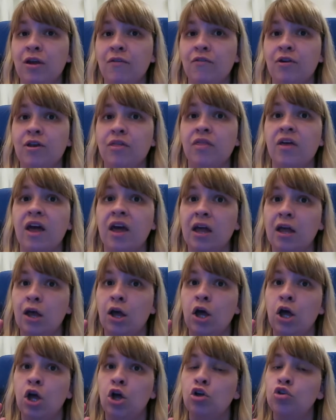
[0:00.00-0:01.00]

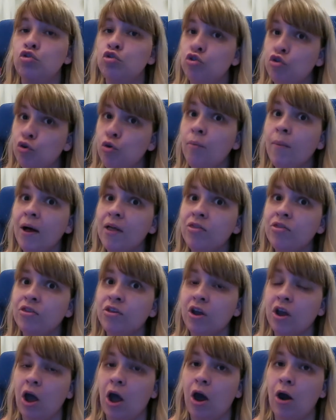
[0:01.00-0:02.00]
everything 2 months
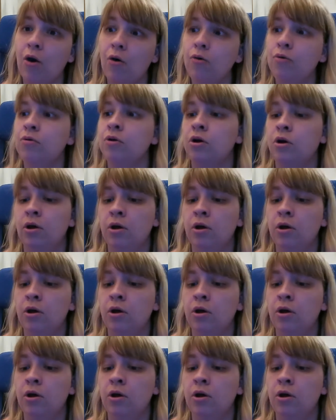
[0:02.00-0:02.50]
ago,